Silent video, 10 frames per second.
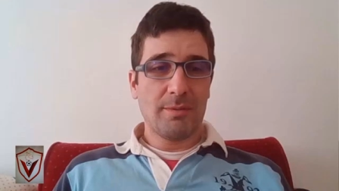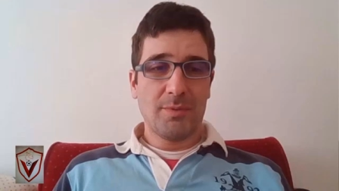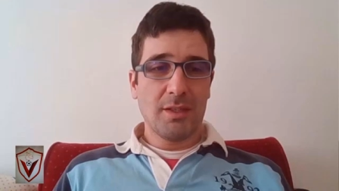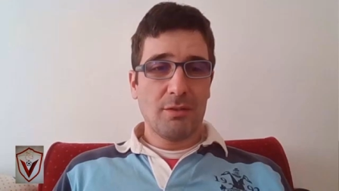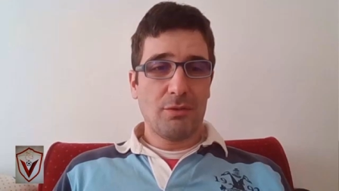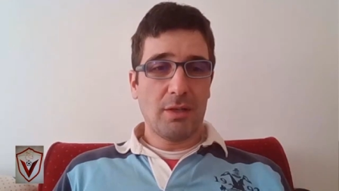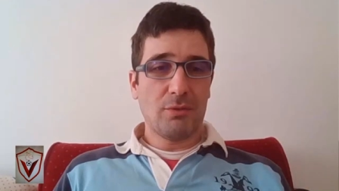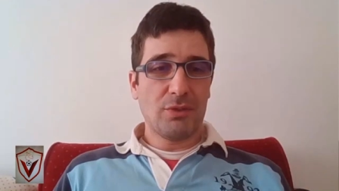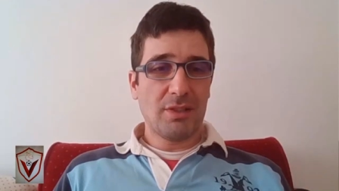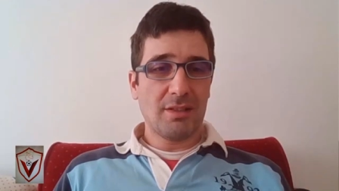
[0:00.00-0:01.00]
boy,
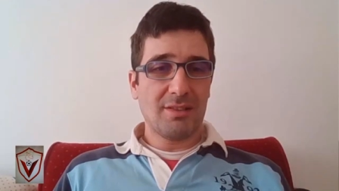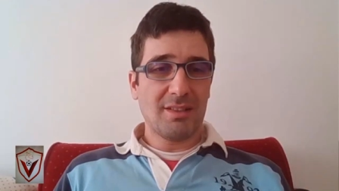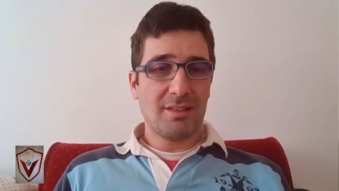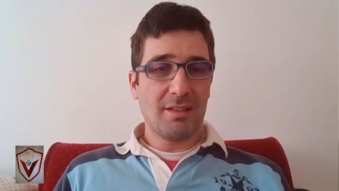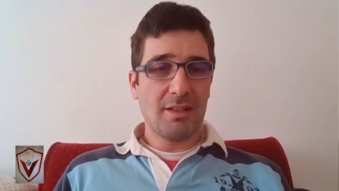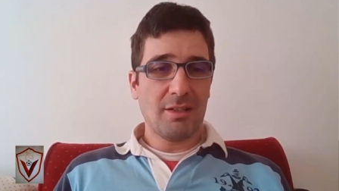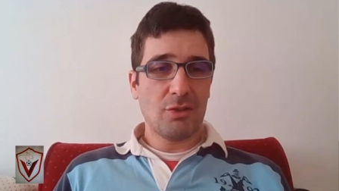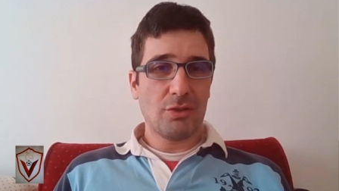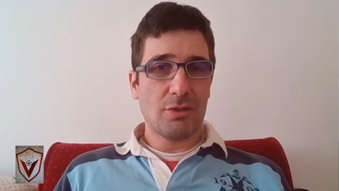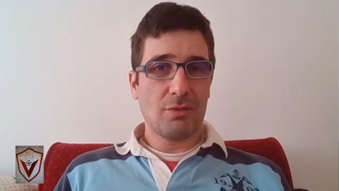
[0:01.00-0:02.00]
5'7, 69
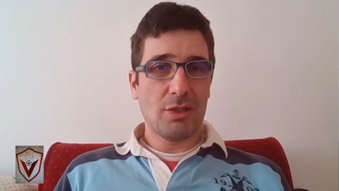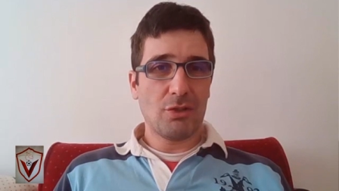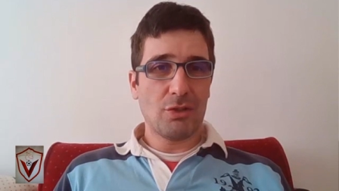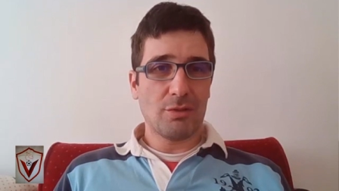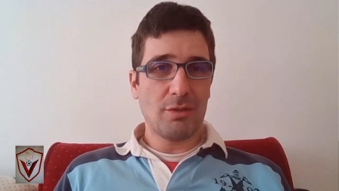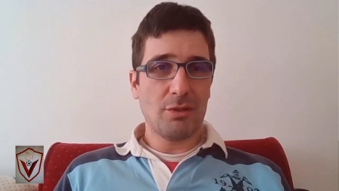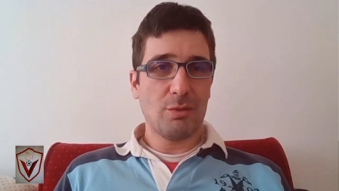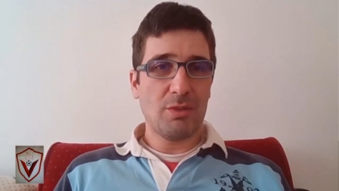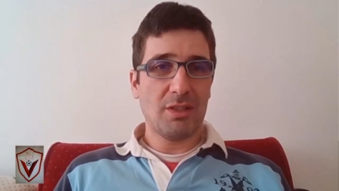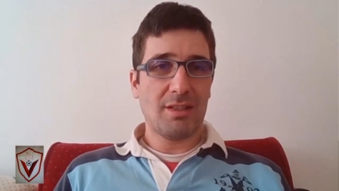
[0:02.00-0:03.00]
inches of reach, is
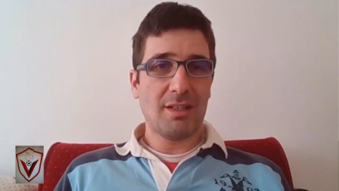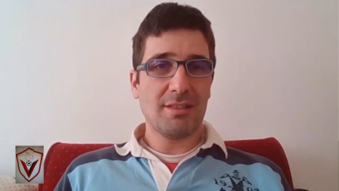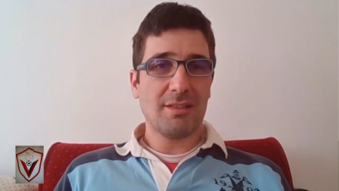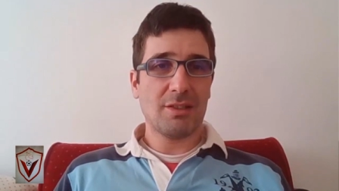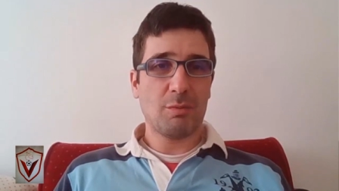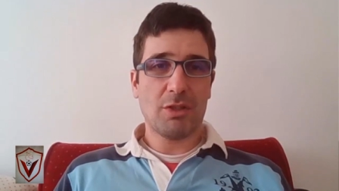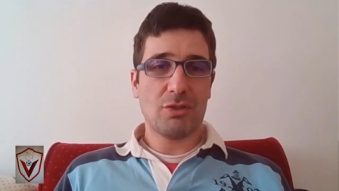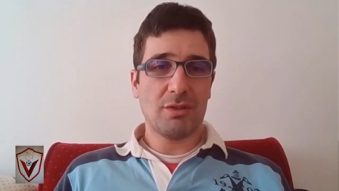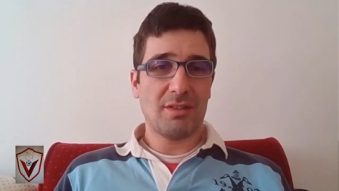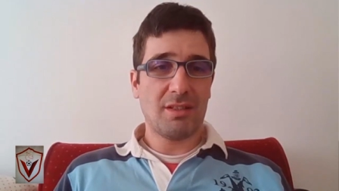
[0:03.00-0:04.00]
going to meet wrestling
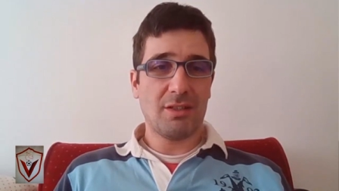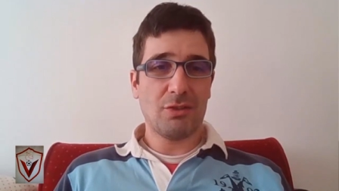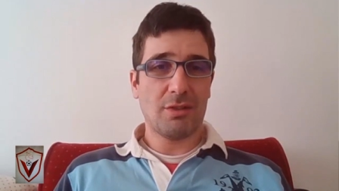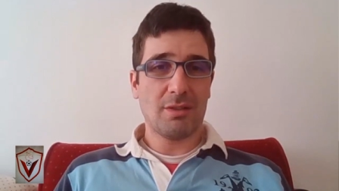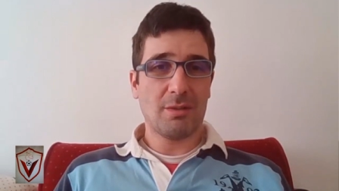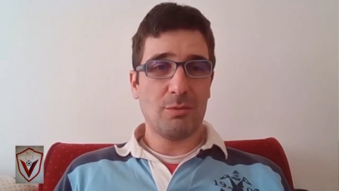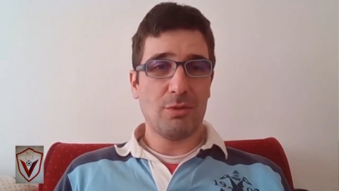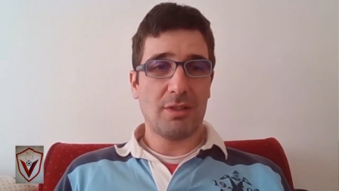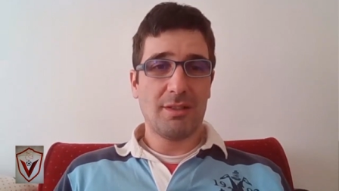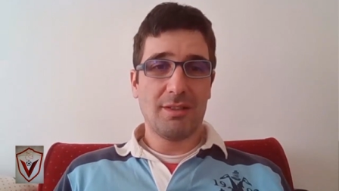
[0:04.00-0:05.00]
specialist Rinya
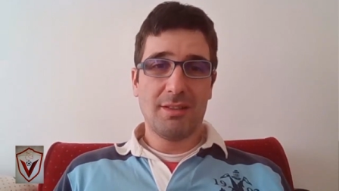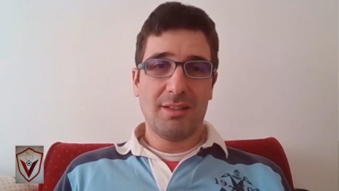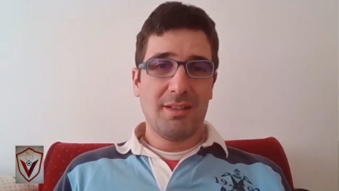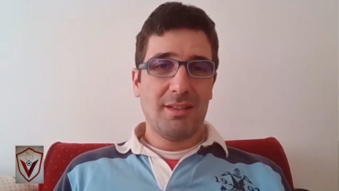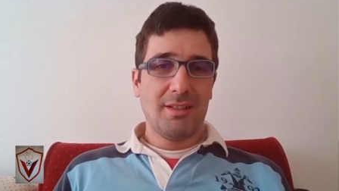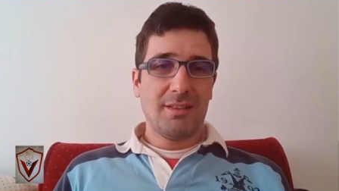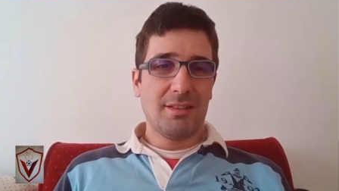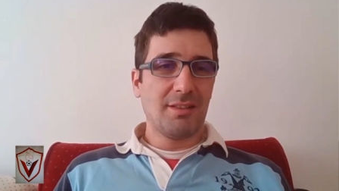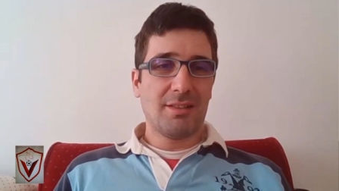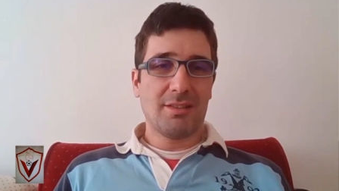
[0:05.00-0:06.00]
Nakamura.
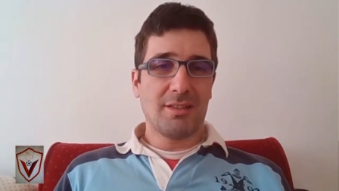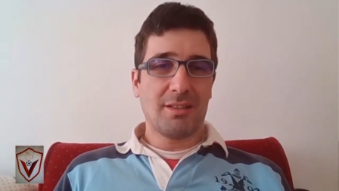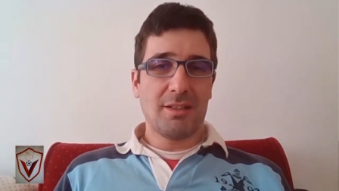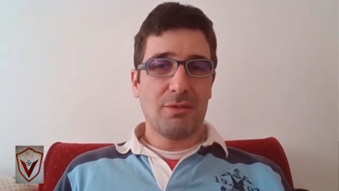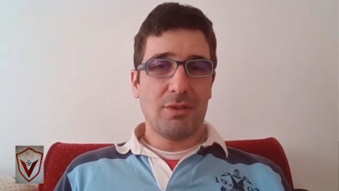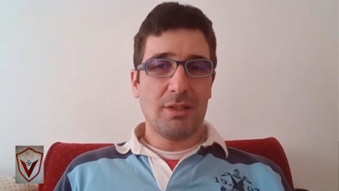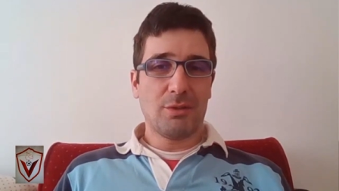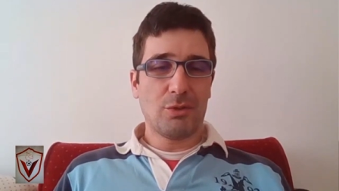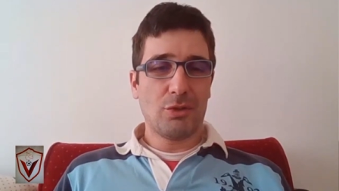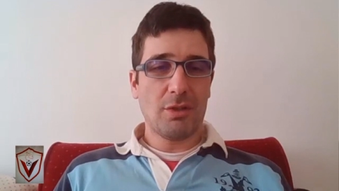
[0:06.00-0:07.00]
This is a great
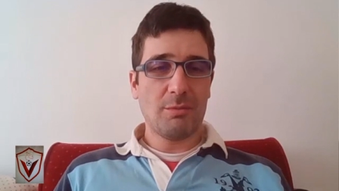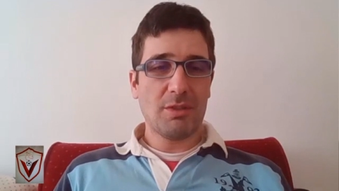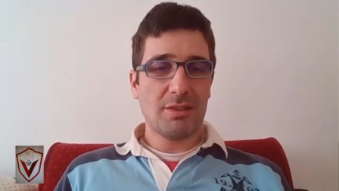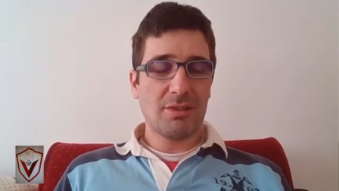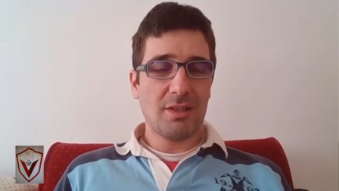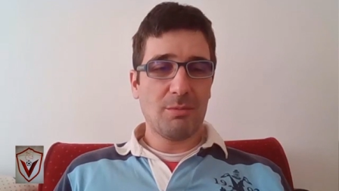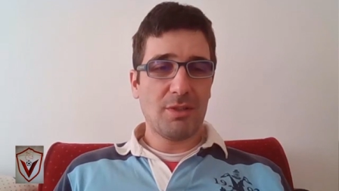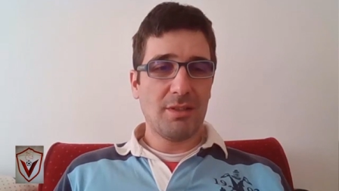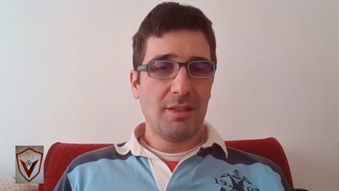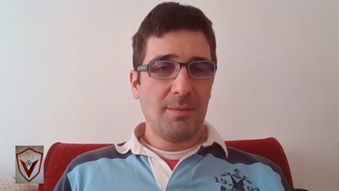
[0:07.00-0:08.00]
fight. Toshiomi
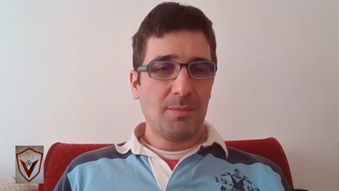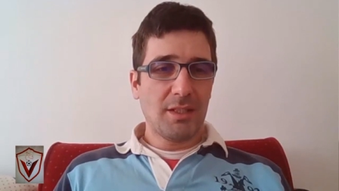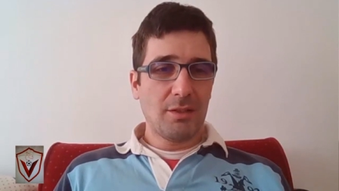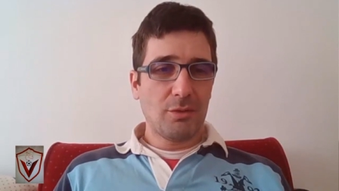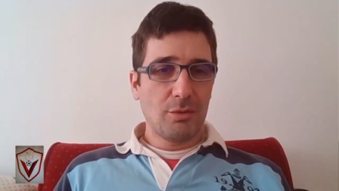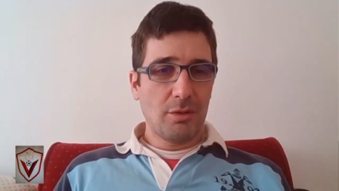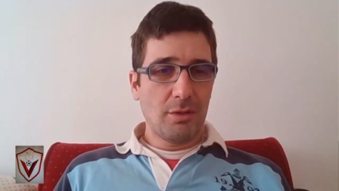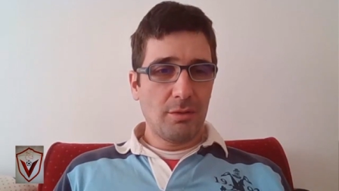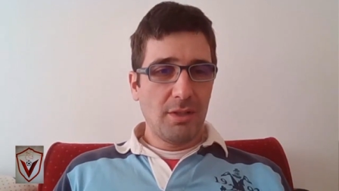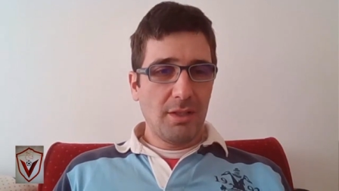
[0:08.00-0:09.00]
Kazama, 10 to
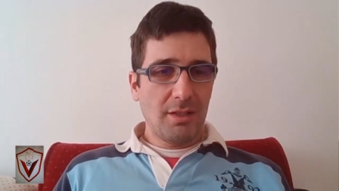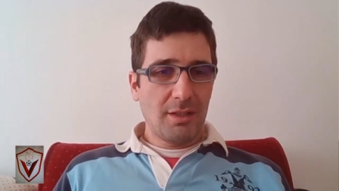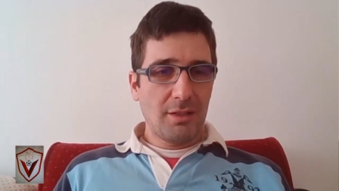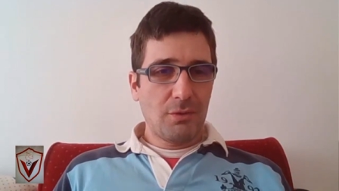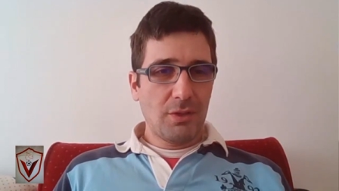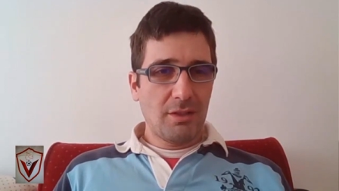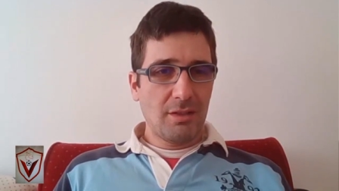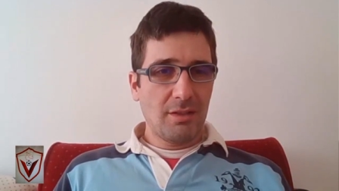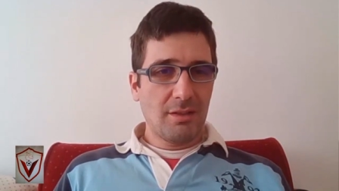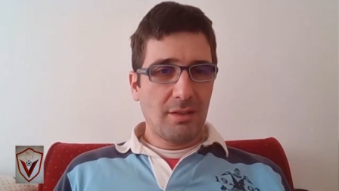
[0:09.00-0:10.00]
0. He
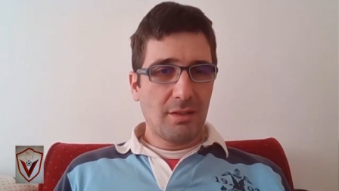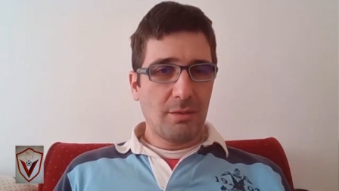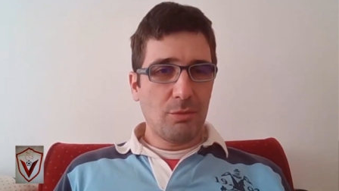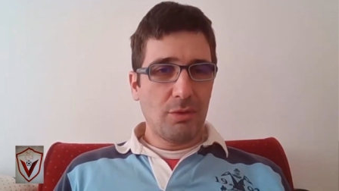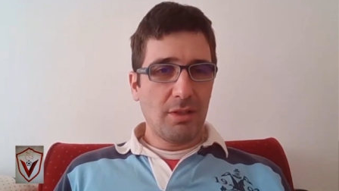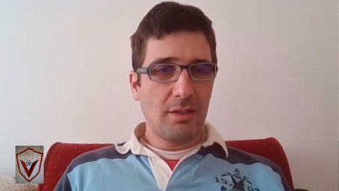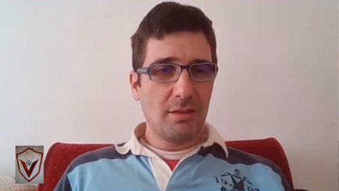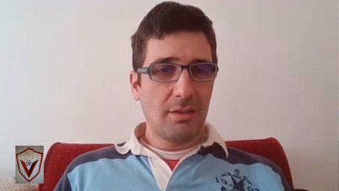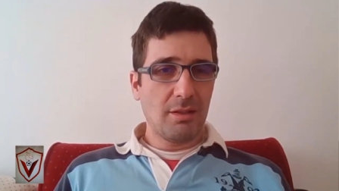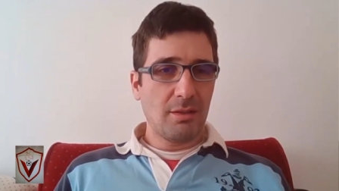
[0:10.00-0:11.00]
defeated
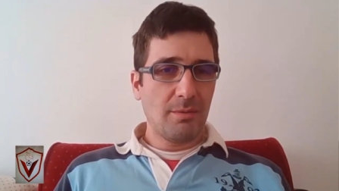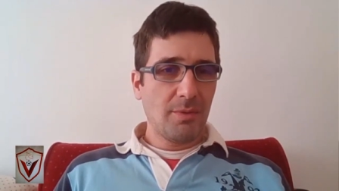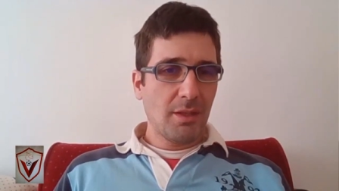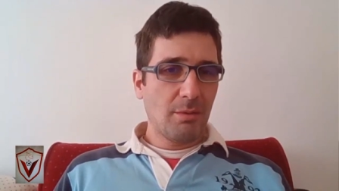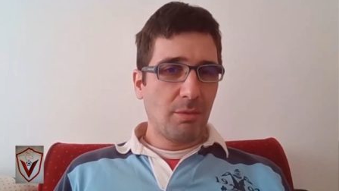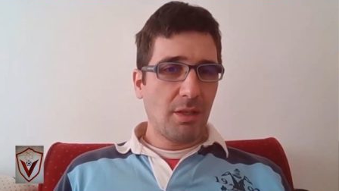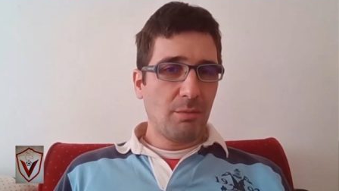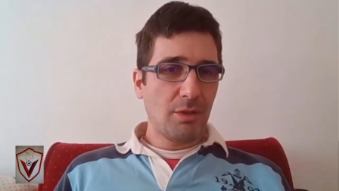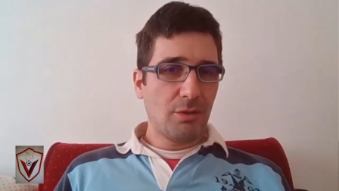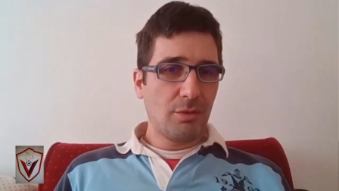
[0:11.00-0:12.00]
Hiremoeli
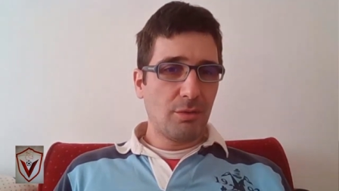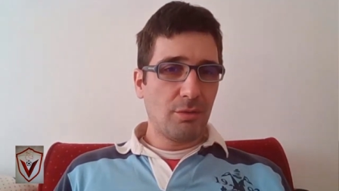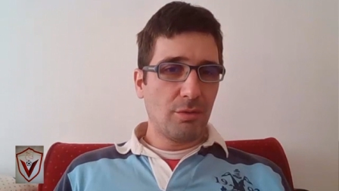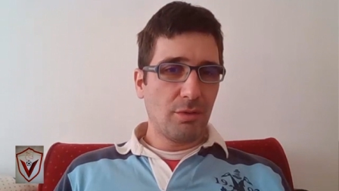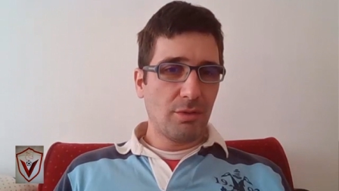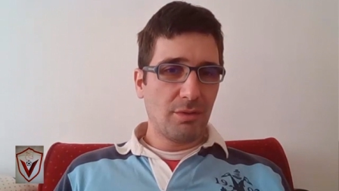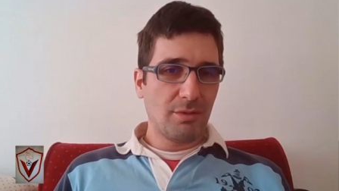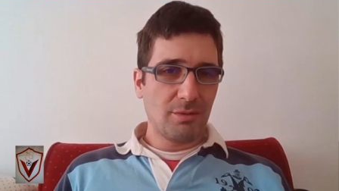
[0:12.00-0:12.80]
Maimato